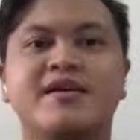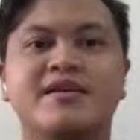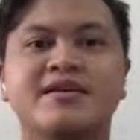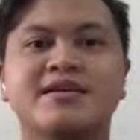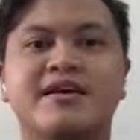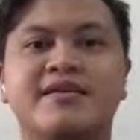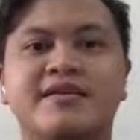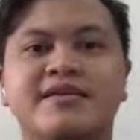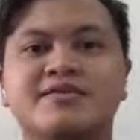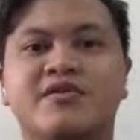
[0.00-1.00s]
This
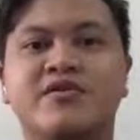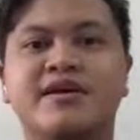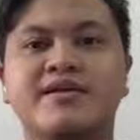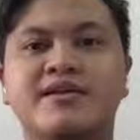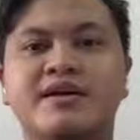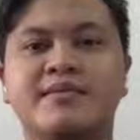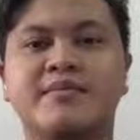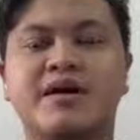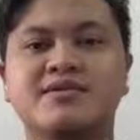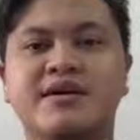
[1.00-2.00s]
entails rotating
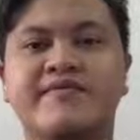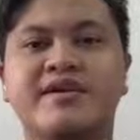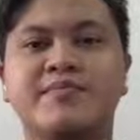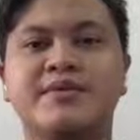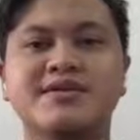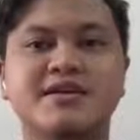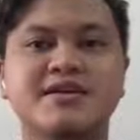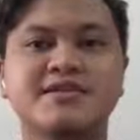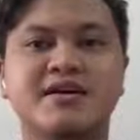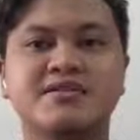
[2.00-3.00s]
among several
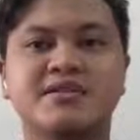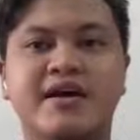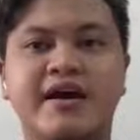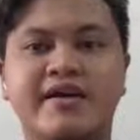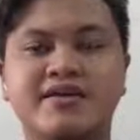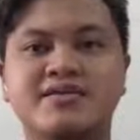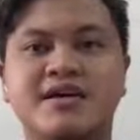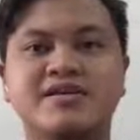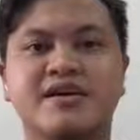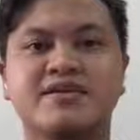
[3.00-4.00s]
business areas
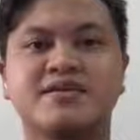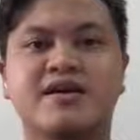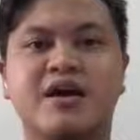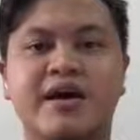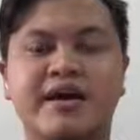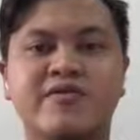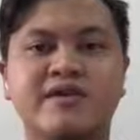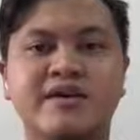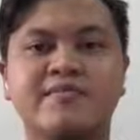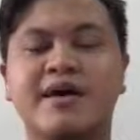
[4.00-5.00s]
such as
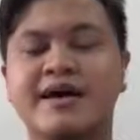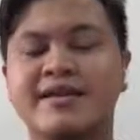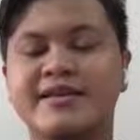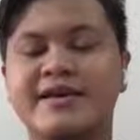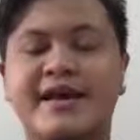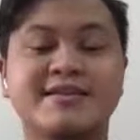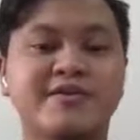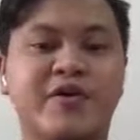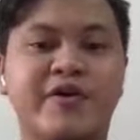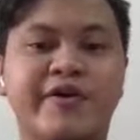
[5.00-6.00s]
accounting, marketing, and
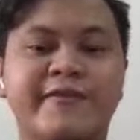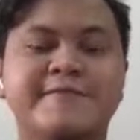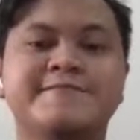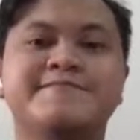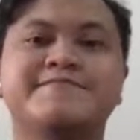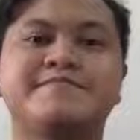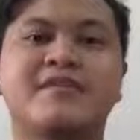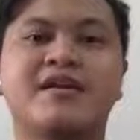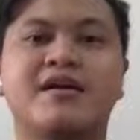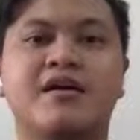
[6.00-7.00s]
so on.
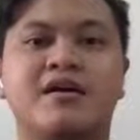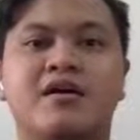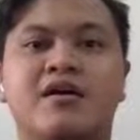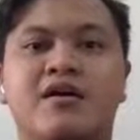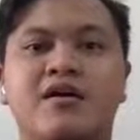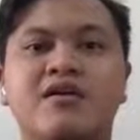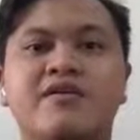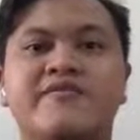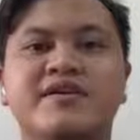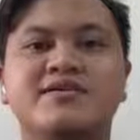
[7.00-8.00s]
All
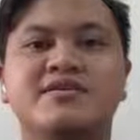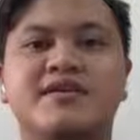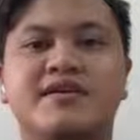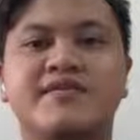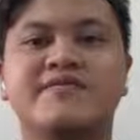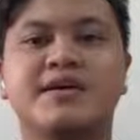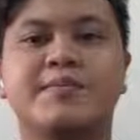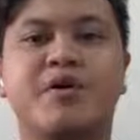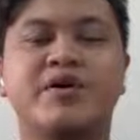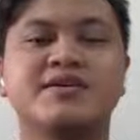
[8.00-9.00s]
of this gives
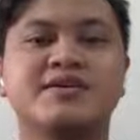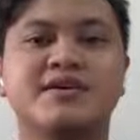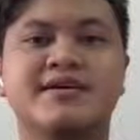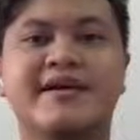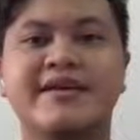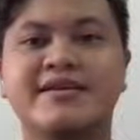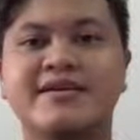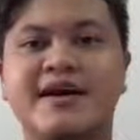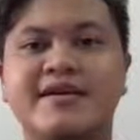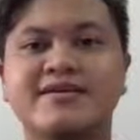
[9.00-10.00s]
employees a greater
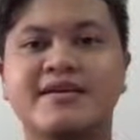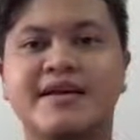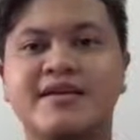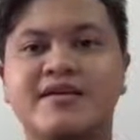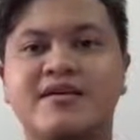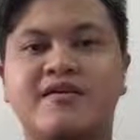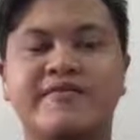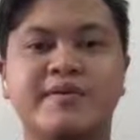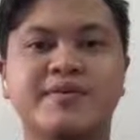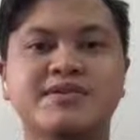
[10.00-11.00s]
understanding of
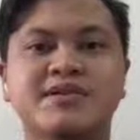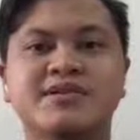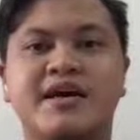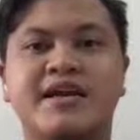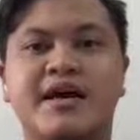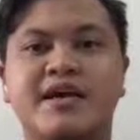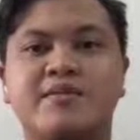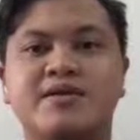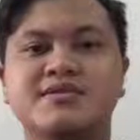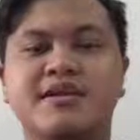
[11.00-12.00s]
the business and
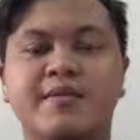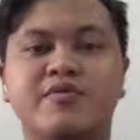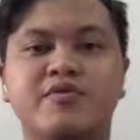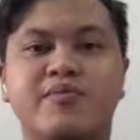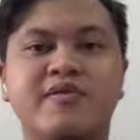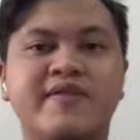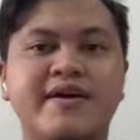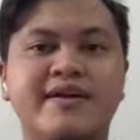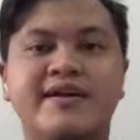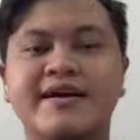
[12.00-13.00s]
enables them to
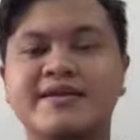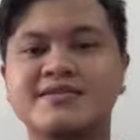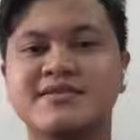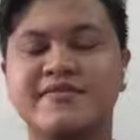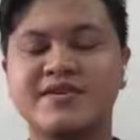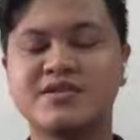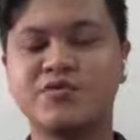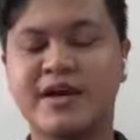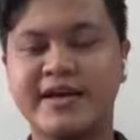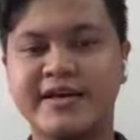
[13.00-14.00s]
provide the greatest service to
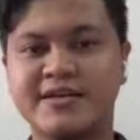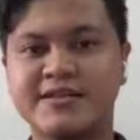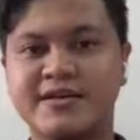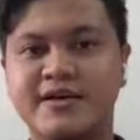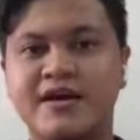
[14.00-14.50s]
clients.